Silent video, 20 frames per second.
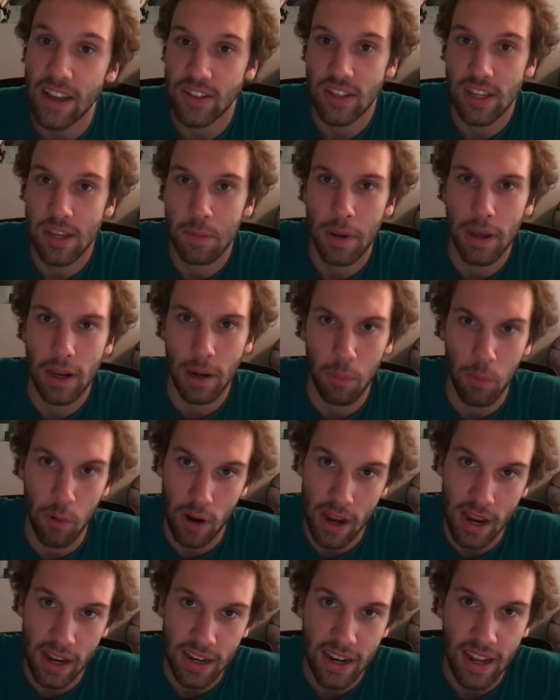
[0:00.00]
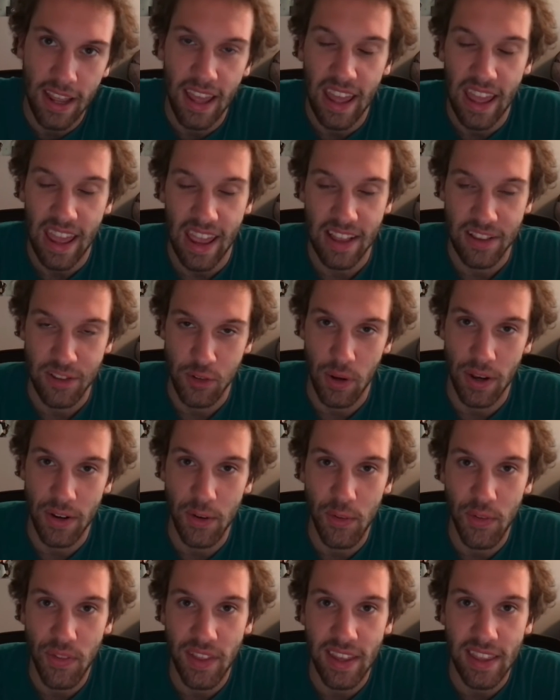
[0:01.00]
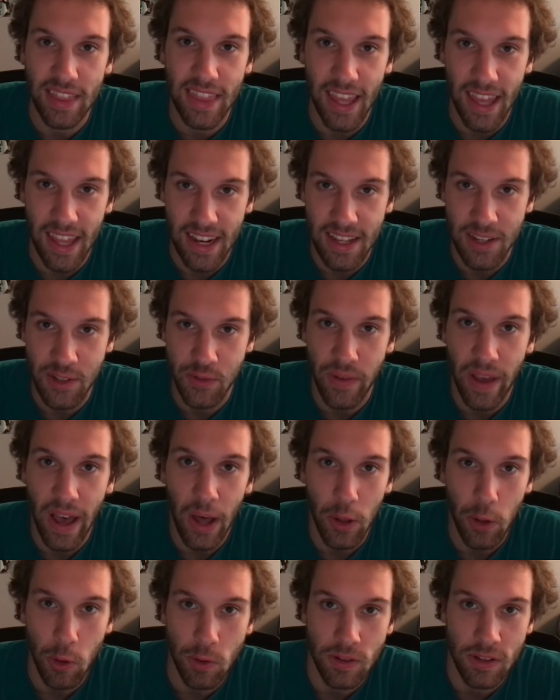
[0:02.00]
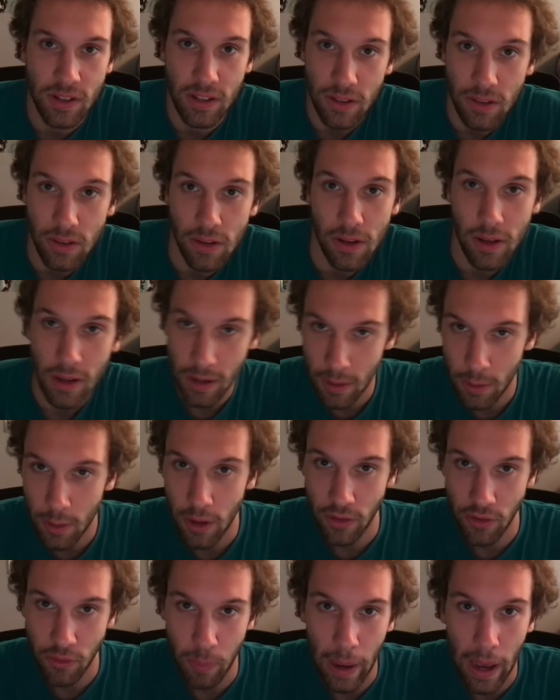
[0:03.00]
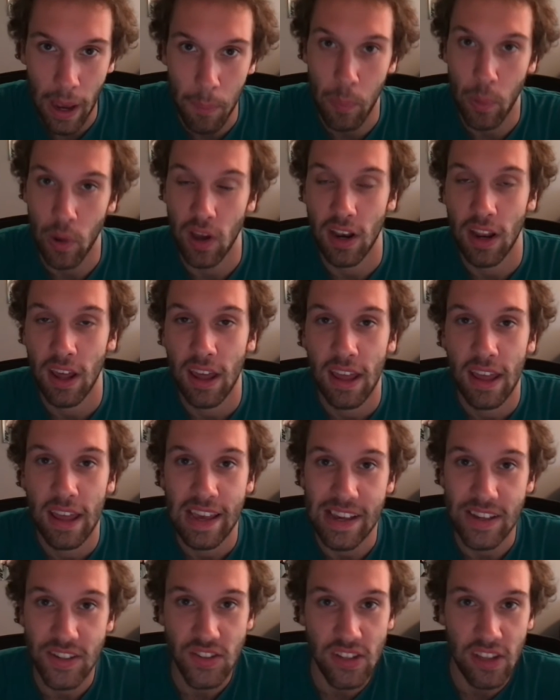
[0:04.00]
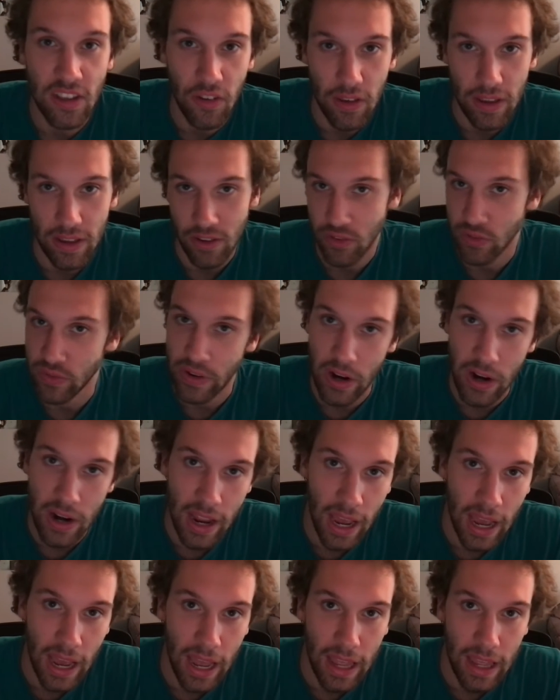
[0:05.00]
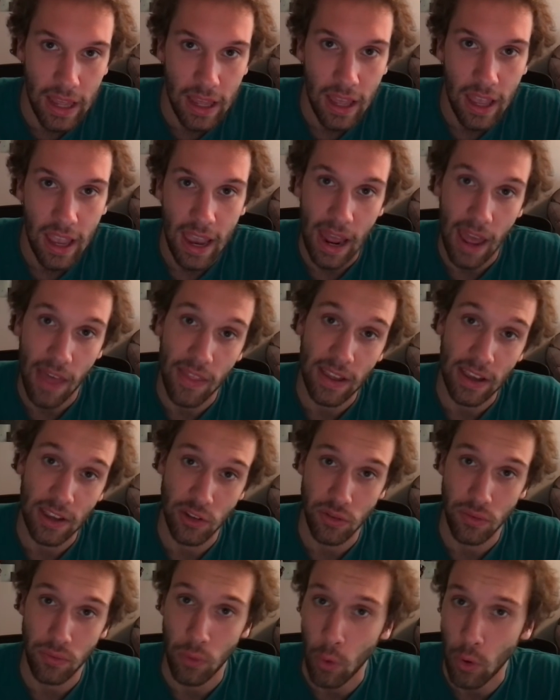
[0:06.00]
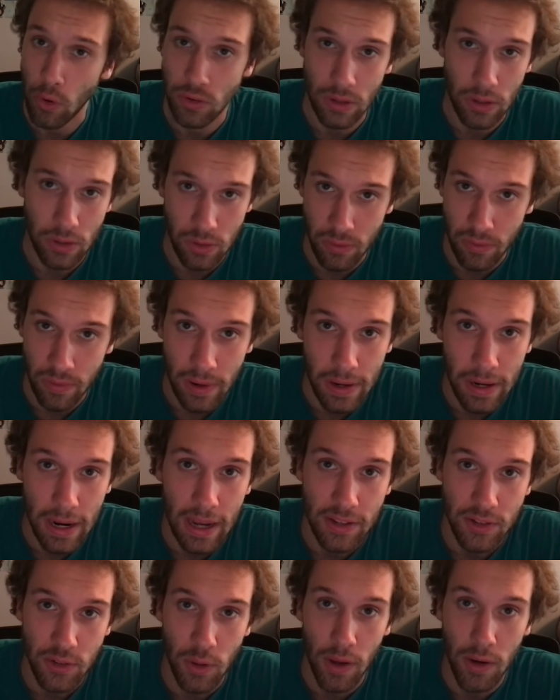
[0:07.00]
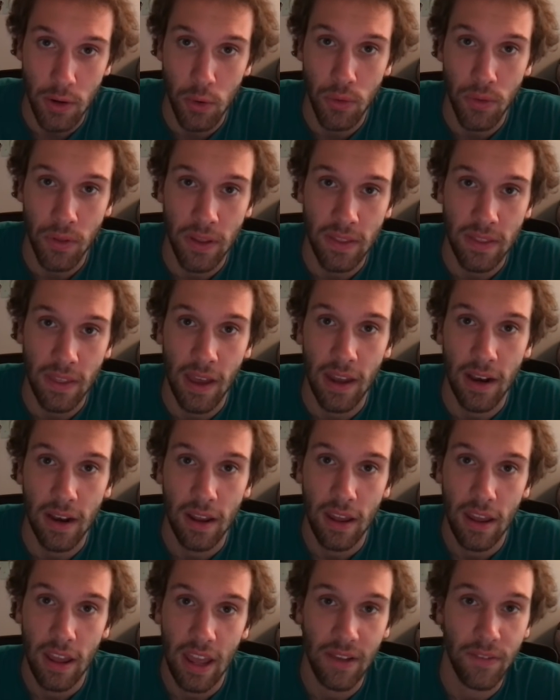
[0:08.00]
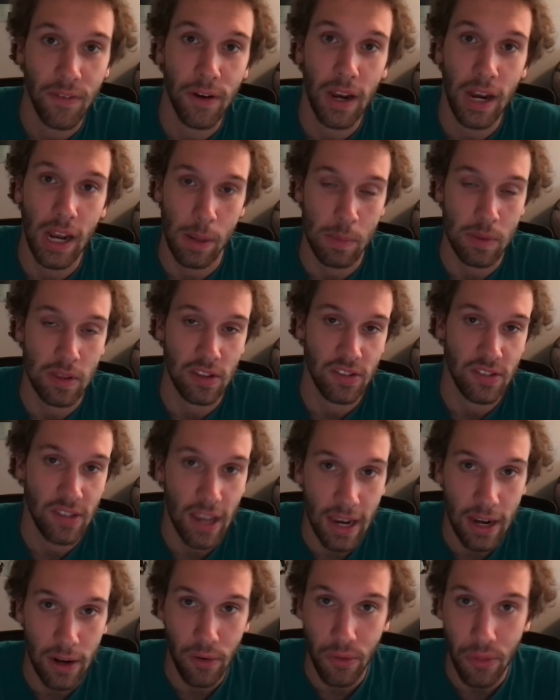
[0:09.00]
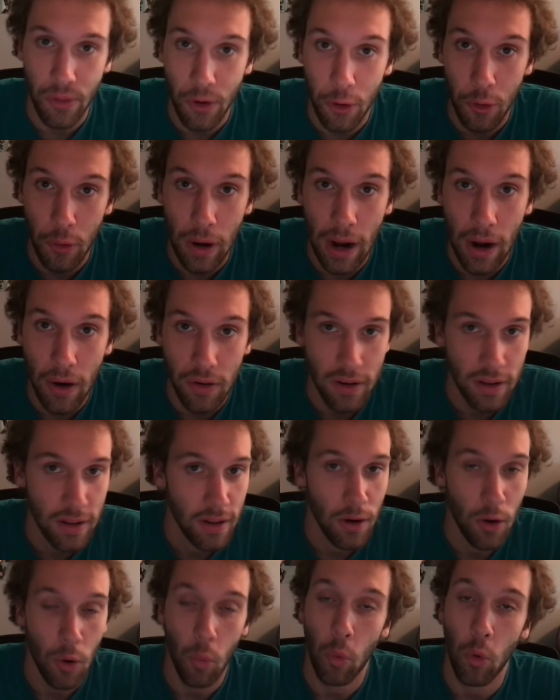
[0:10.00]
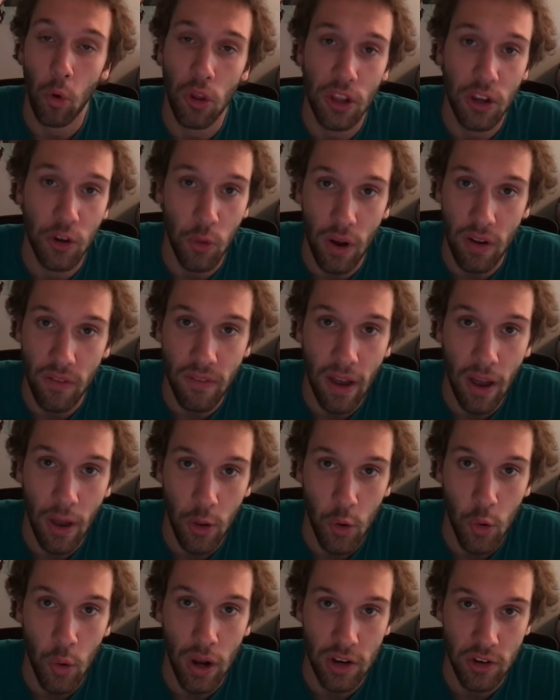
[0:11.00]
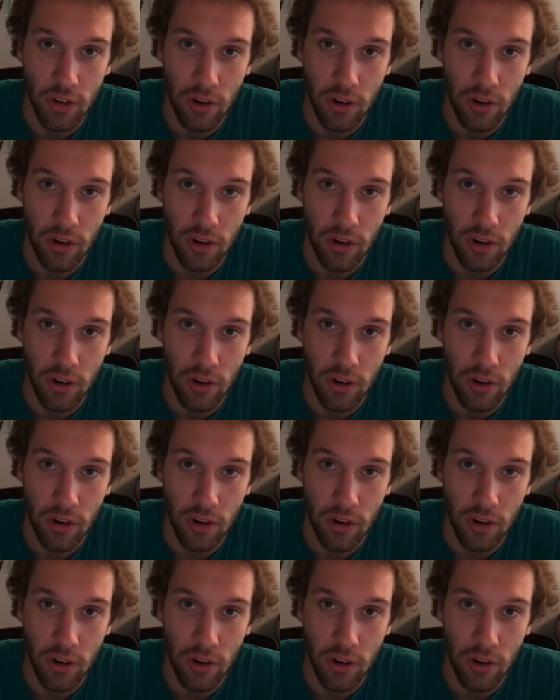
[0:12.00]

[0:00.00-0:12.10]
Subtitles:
at number 8, and so I do think that his value is in a good spot, but his ceiling is very high, and I think his floor is also very high. So I do think that if you're getting him in the 2nd or 3rd round, really great value out of